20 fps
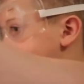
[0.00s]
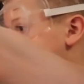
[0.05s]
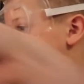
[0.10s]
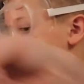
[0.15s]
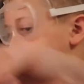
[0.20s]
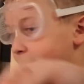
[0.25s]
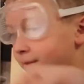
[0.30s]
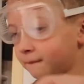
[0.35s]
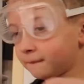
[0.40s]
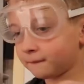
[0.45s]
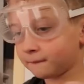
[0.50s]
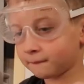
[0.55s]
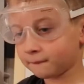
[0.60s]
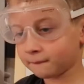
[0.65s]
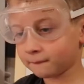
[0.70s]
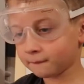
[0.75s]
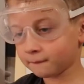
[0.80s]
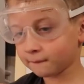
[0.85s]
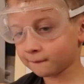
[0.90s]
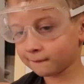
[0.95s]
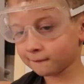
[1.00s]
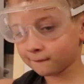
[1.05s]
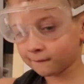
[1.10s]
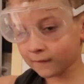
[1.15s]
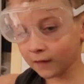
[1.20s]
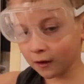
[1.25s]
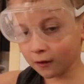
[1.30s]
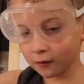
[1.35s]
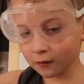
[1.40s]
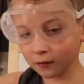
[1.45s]
maybe didn't add
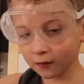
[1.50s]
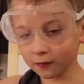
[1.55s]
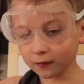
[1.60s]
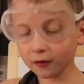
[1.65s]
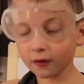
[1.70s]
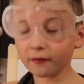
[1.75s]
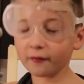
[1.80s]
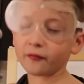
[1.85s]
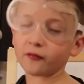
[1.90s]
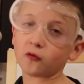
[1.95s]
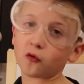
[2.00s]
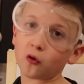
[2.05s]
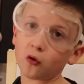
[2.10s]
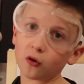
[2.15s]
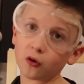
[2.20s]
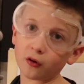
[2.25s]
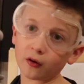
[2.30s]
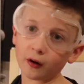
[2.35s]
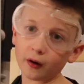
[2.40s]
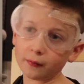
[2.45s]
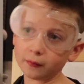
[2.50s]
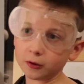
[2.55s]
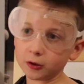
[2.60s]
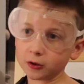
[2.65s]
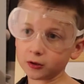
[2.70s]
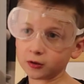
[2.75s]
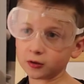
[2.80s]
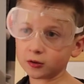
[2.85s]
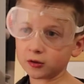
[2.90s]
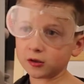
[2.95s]
quite enough flour
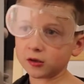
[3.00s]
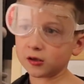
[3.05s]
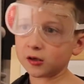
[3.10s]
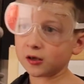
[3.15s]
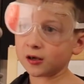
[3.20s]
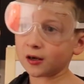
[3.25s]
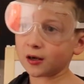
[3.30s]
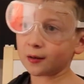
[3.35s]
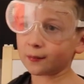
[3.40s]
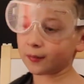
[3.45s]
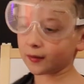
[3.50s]
at the beginning.